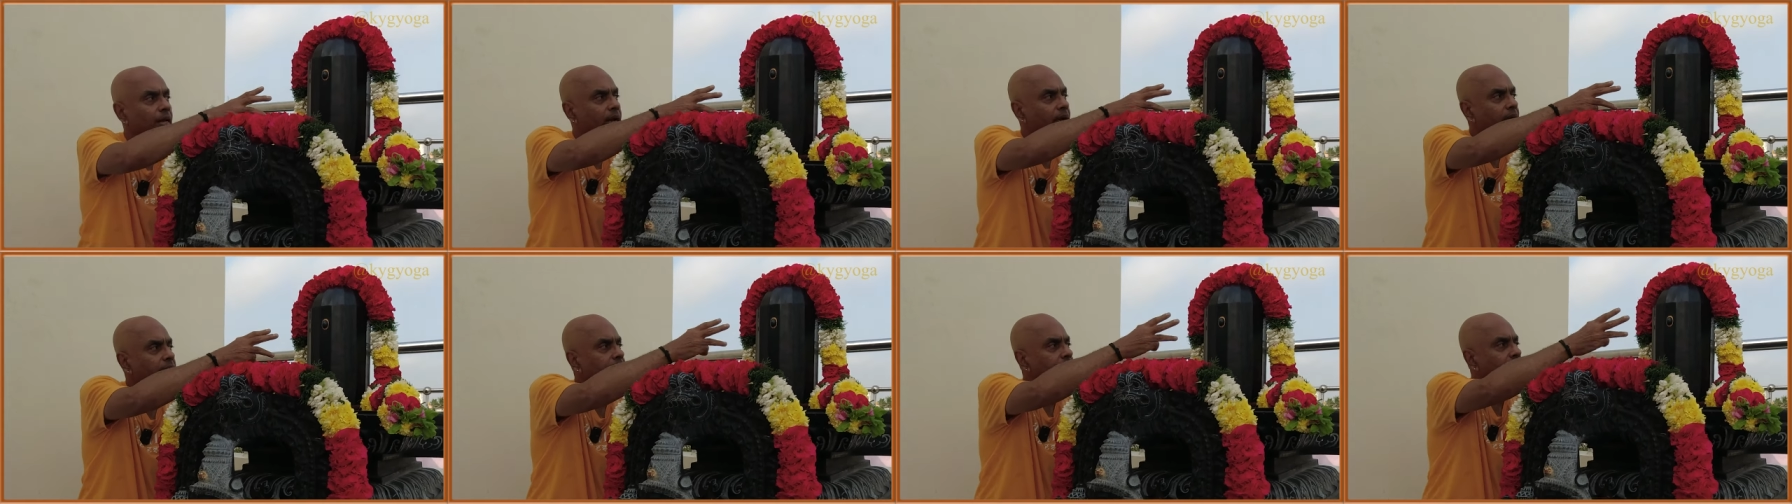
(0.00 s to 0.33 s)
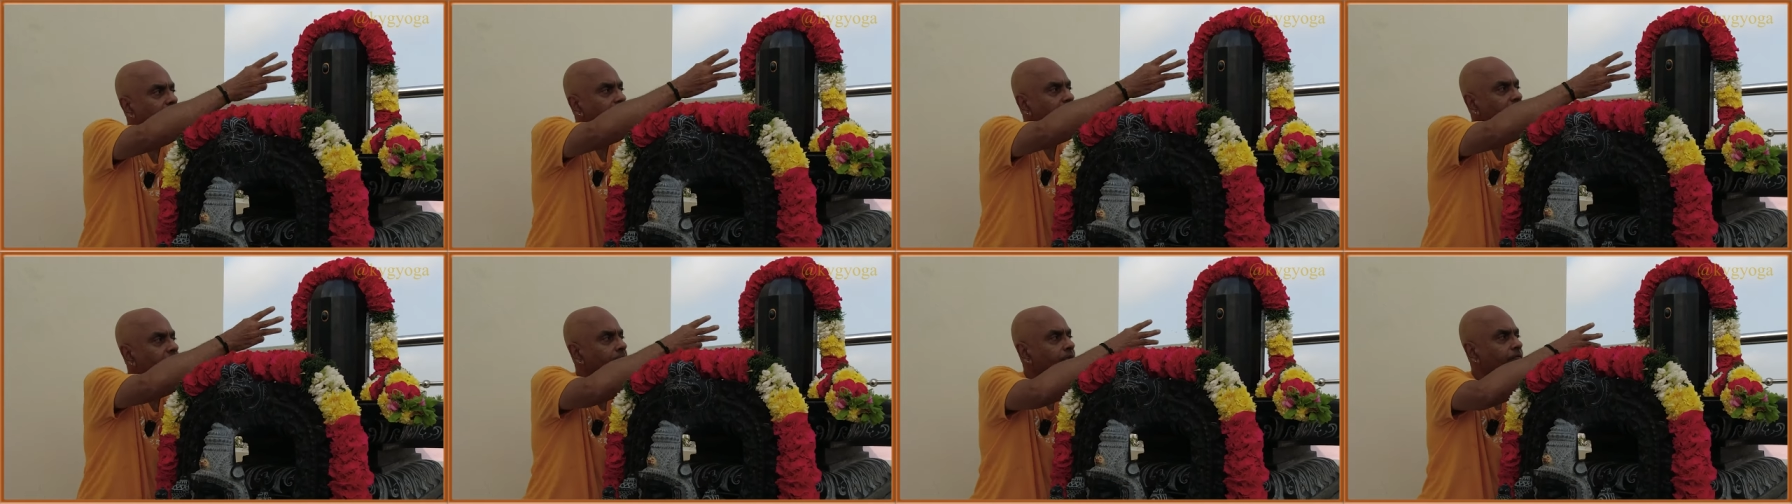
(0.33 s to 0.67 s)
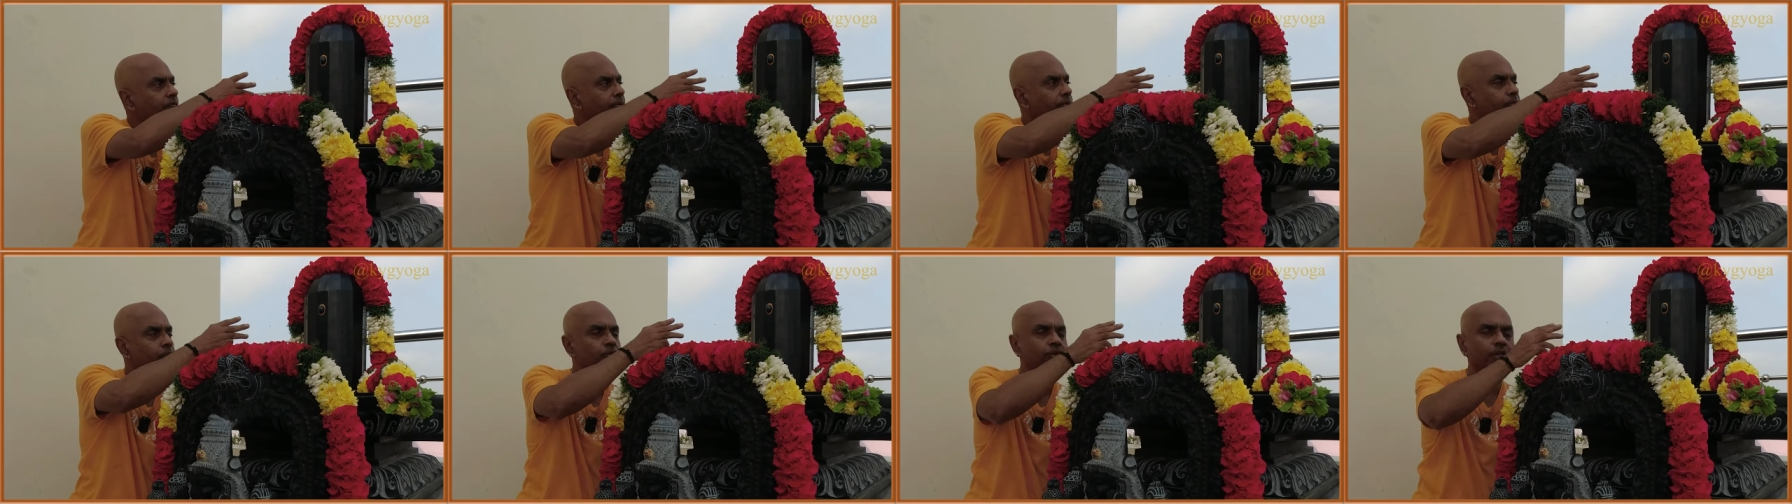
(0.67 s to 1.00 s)
and
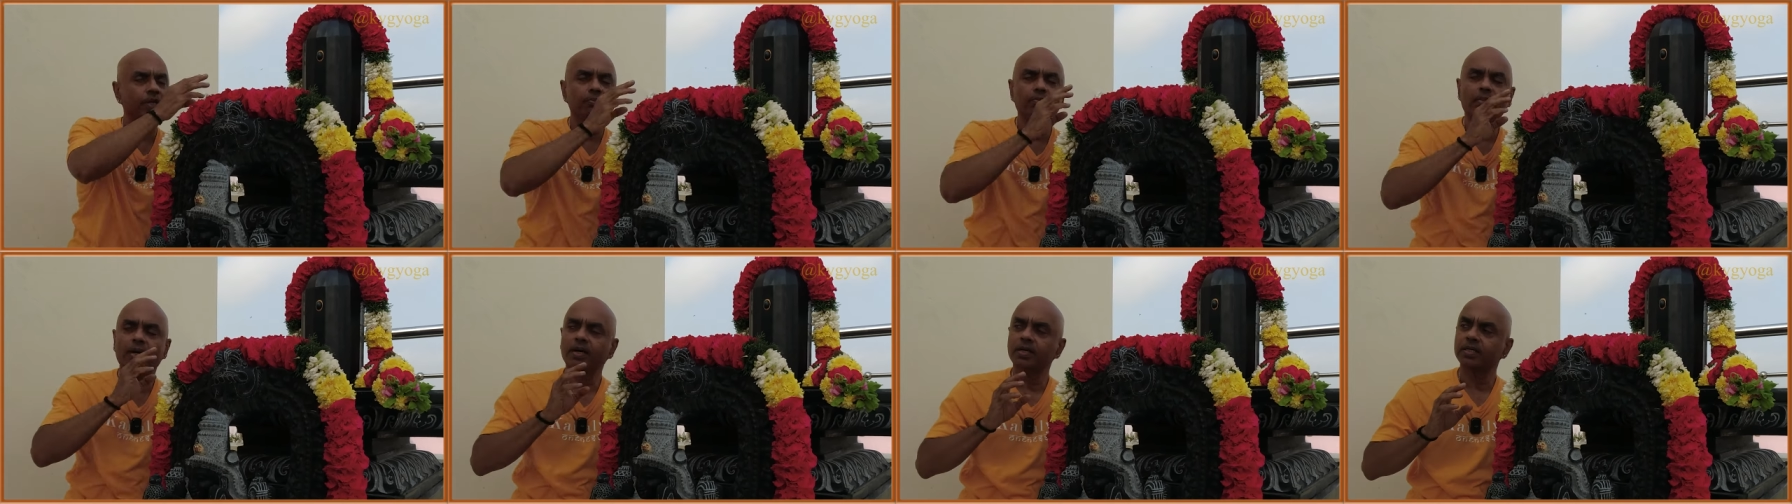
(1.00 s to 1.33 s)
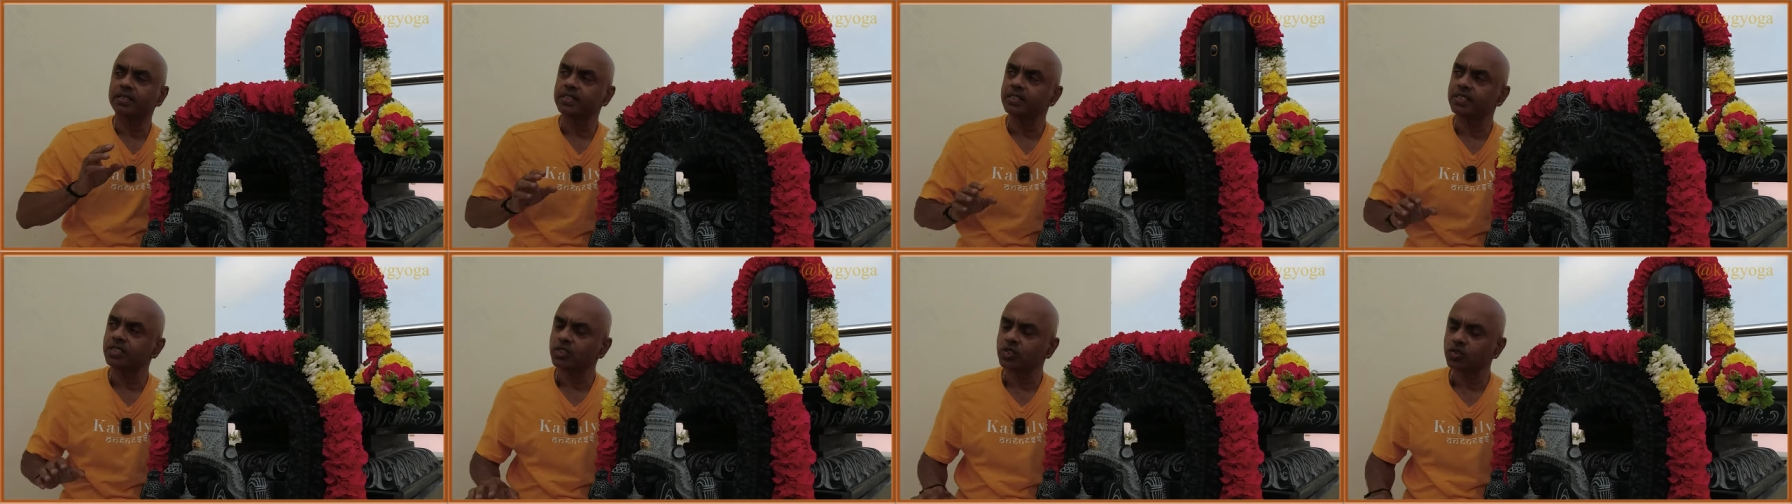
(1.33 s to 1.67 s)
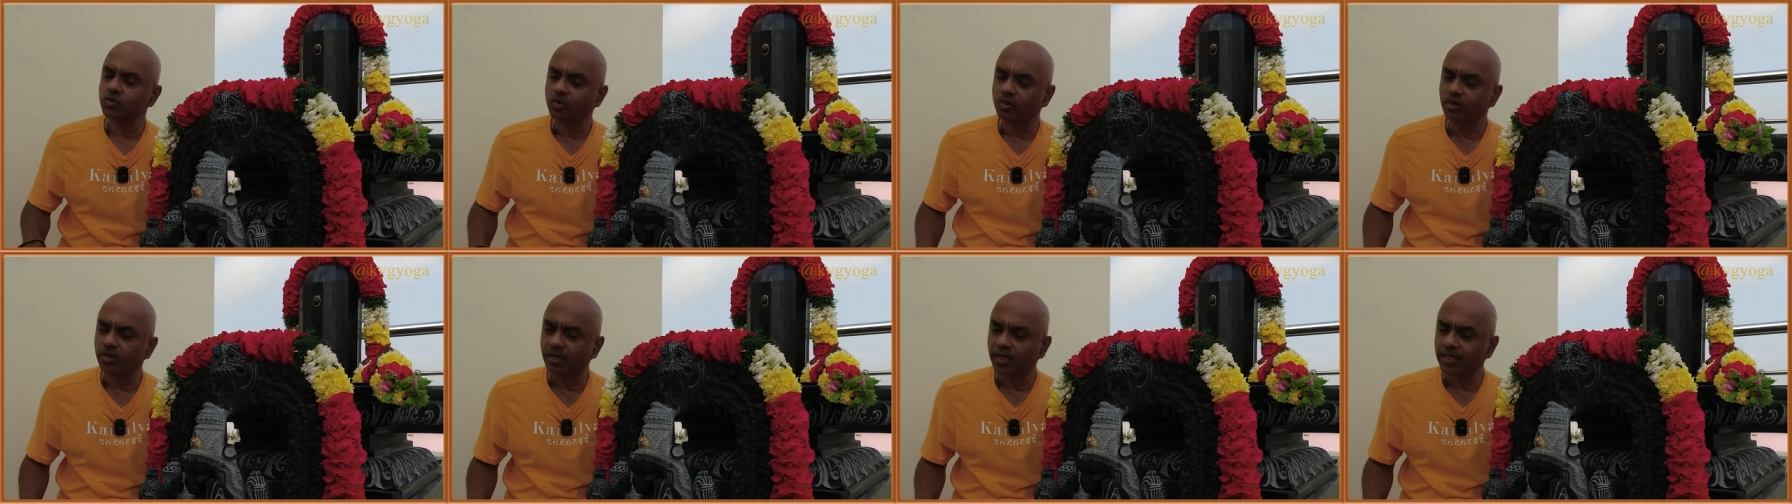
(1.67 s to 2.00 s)
create vibhuti marks and
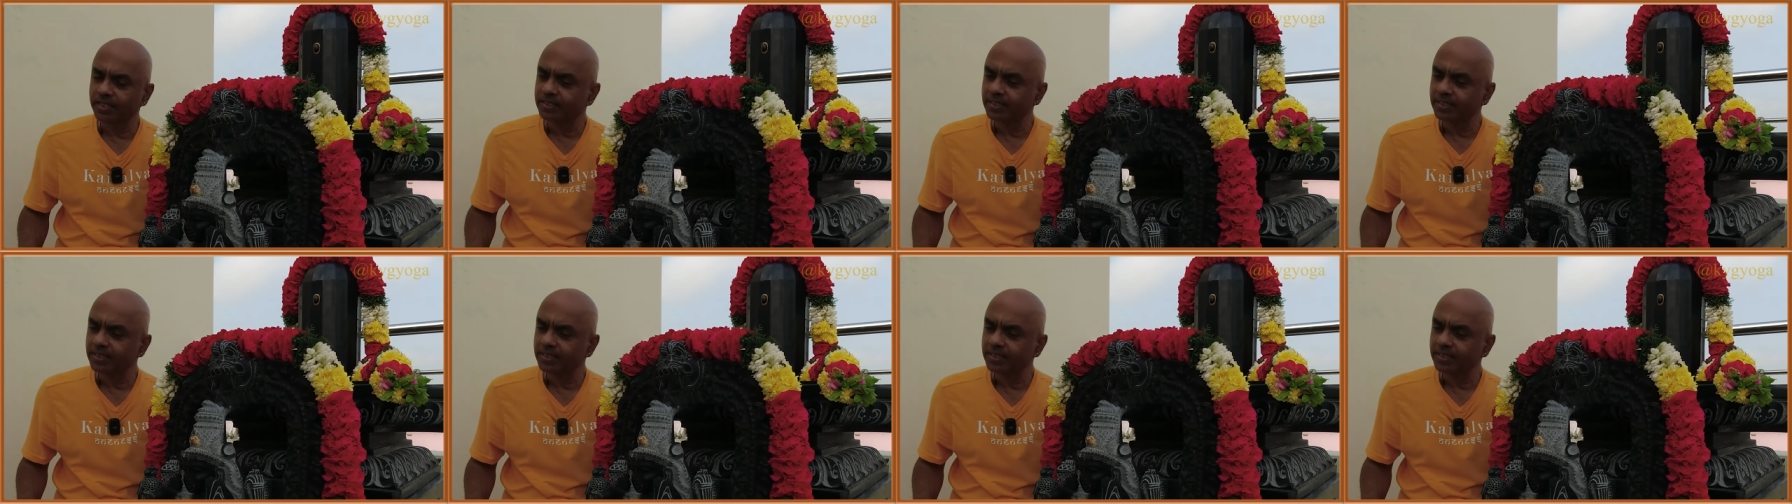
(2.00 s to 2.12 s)
so on.